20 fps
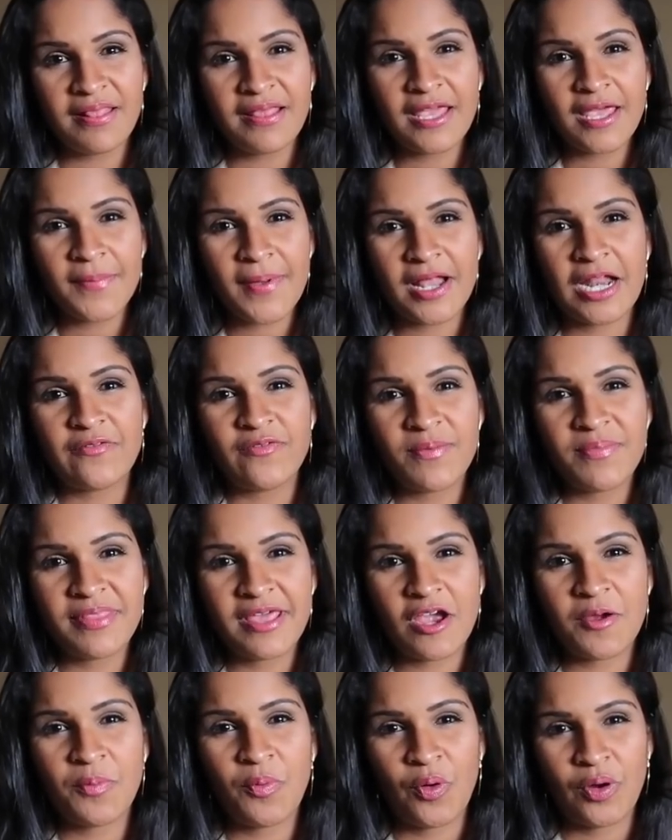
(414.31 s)
Think about it from
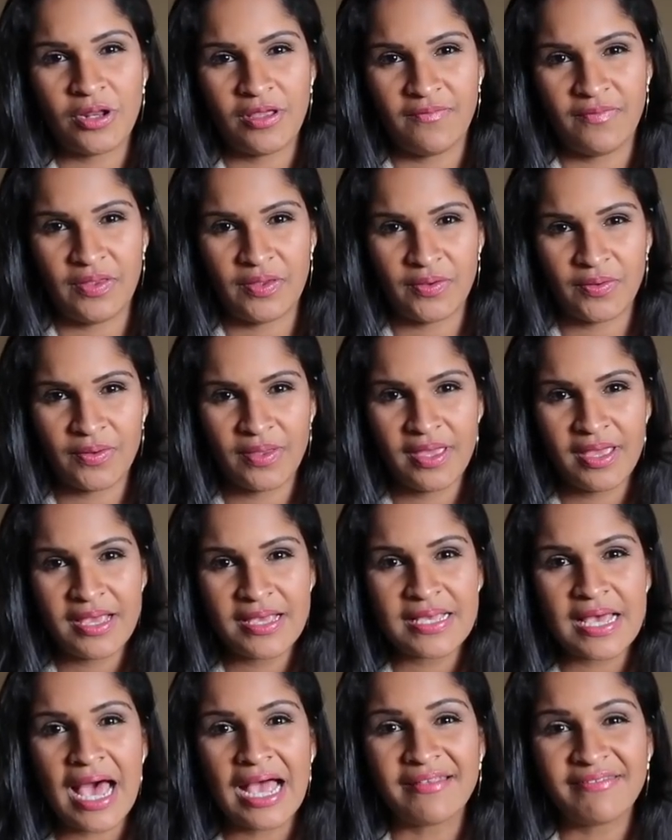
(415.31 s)
their point of view.
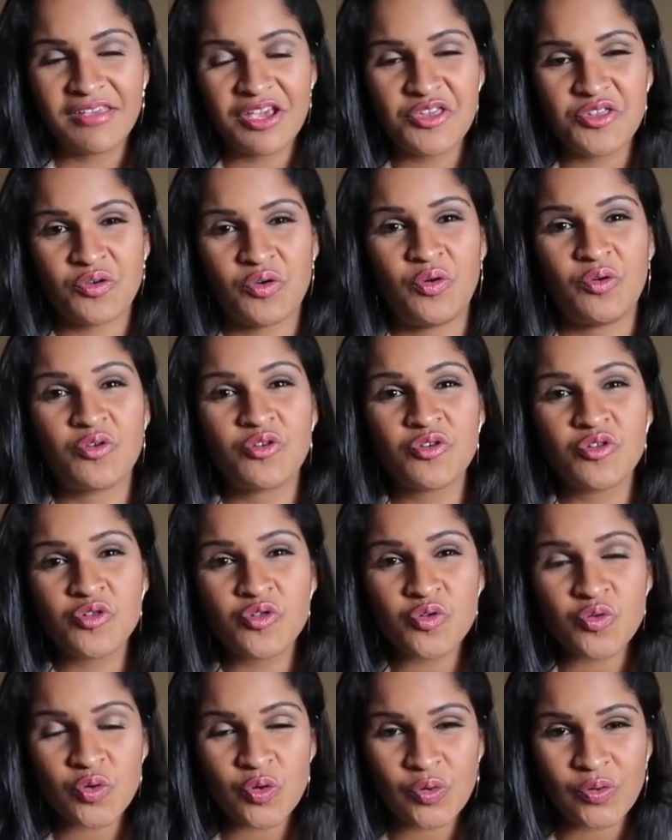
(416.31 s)
A teacher who
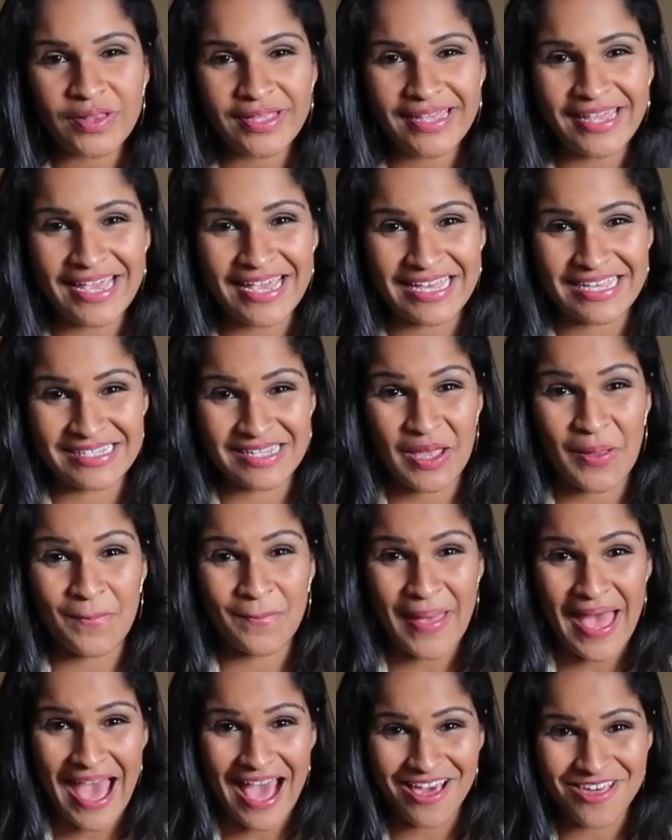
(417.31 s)
truly is
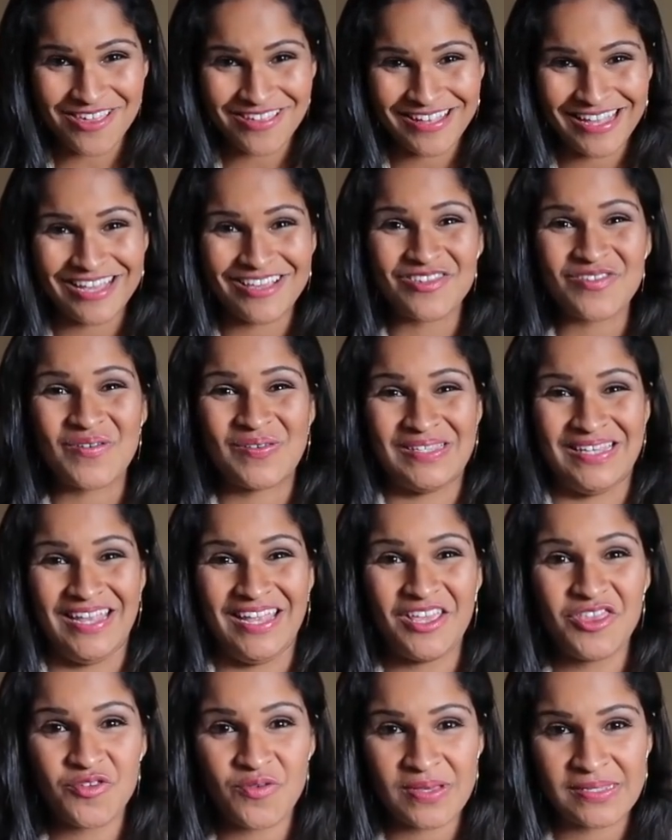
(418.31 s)
compassionate and shows an
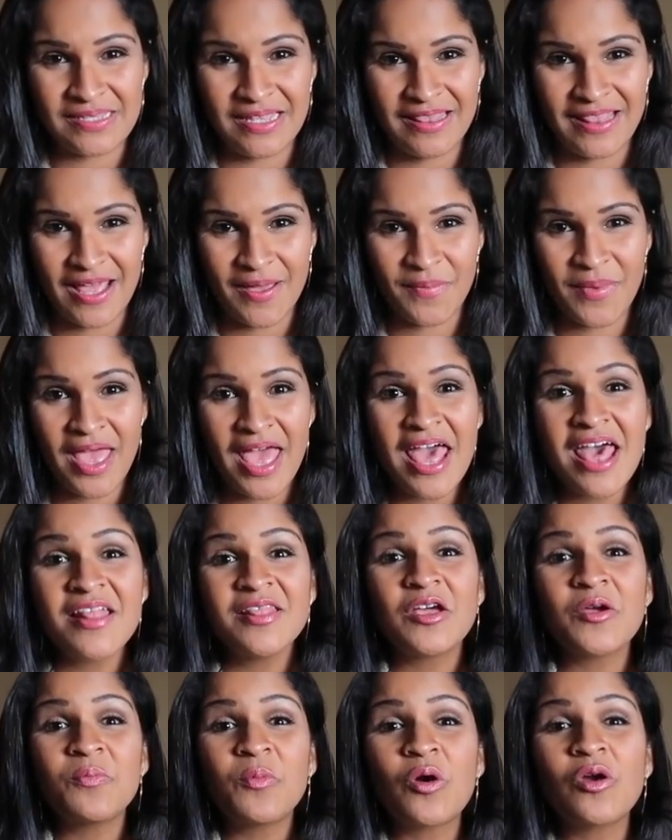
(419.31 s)
interest in them,
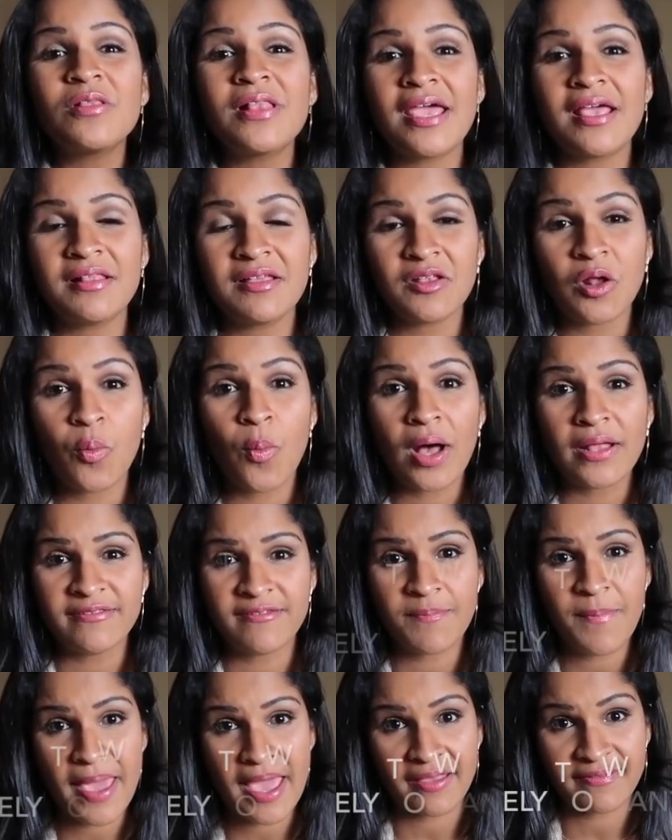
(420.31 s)
they're more likely to
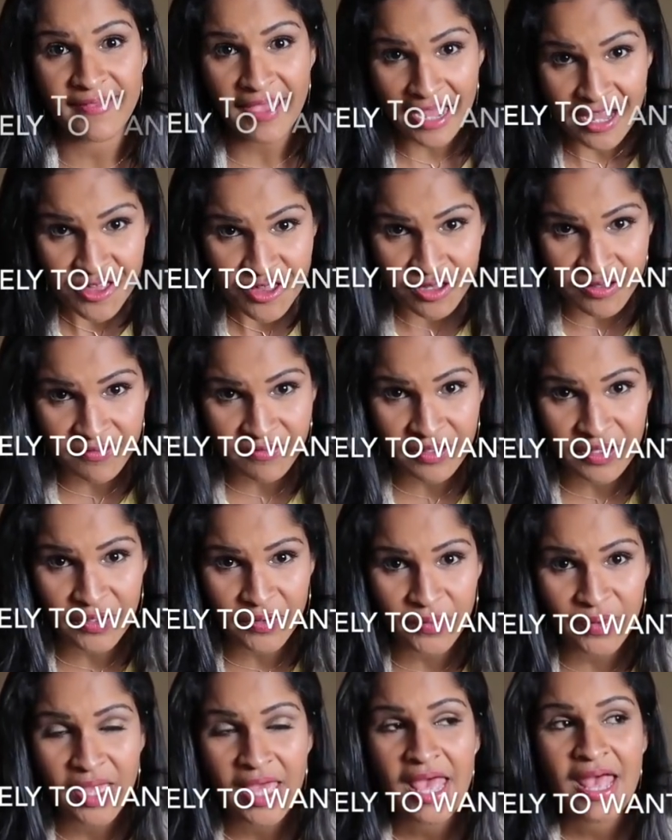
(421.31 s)
want to pay attention to
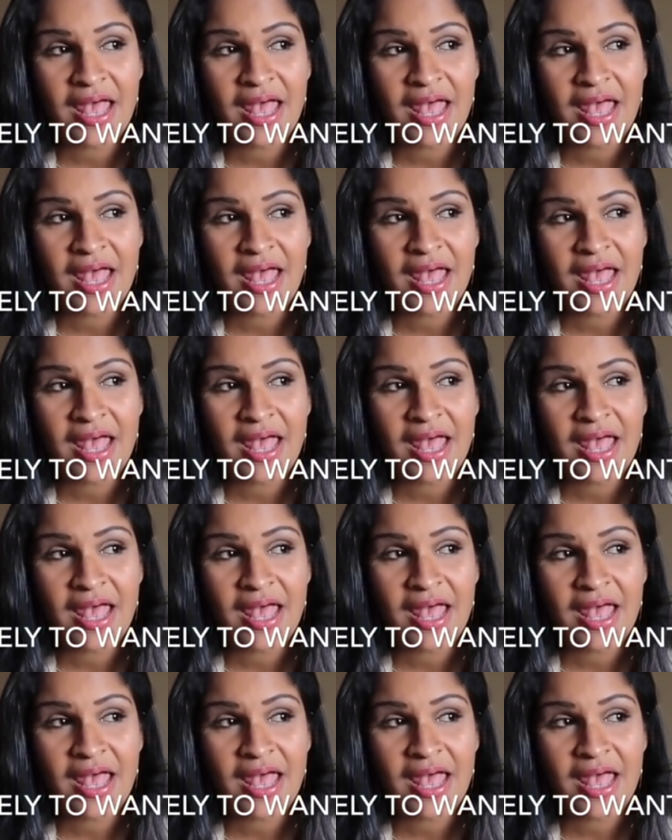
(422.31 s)
you